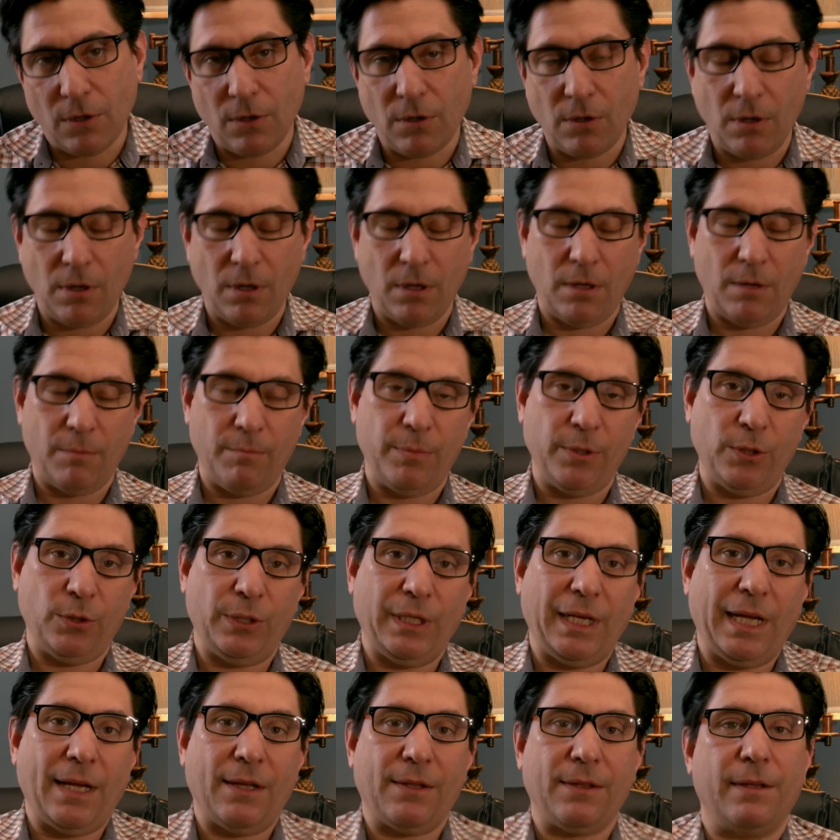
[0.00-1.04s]
are
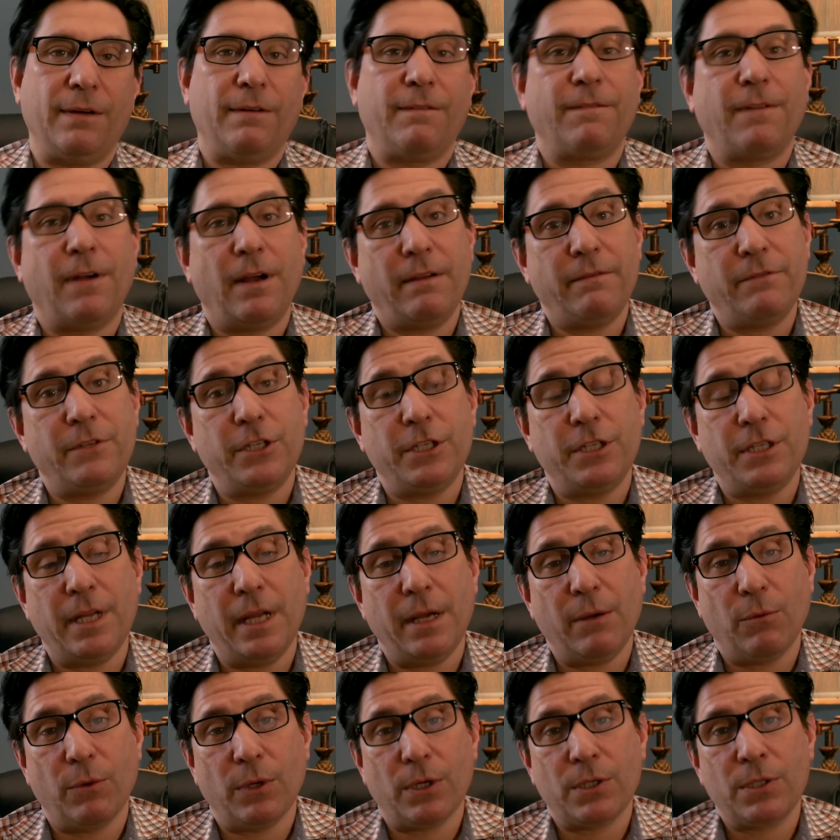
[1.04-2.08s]
building out their 5G
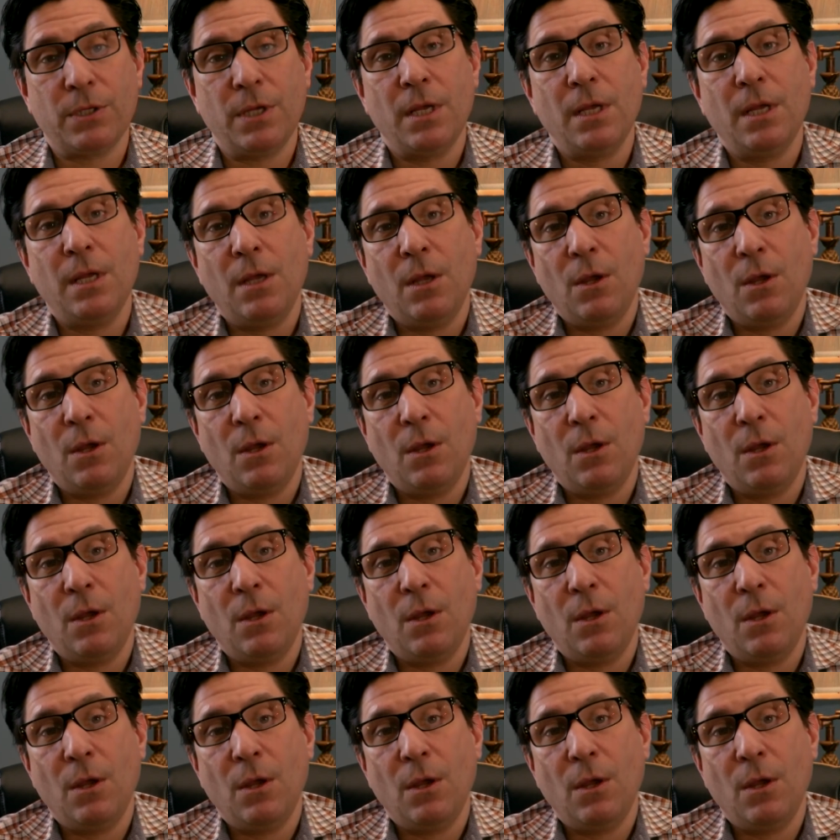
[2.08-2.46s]
networks.